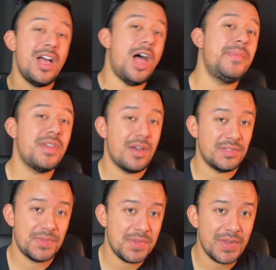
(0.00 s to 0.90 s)
I'll be
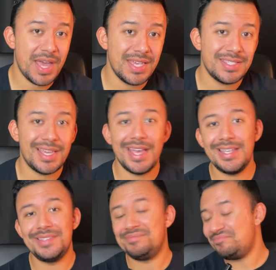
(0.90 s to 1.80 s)
honest with you guys,
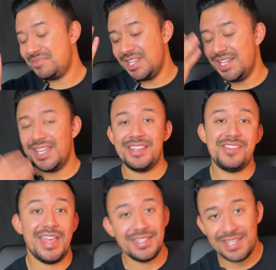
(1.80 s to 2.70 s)
I didn't get a
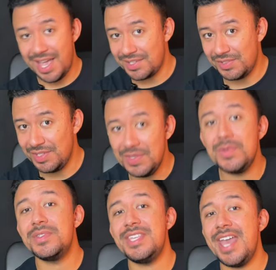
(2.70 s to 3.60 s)
chance to actually
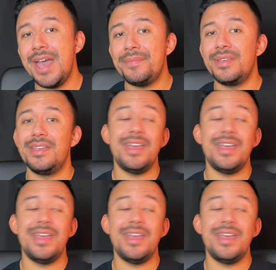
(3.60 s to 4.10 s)
use the app.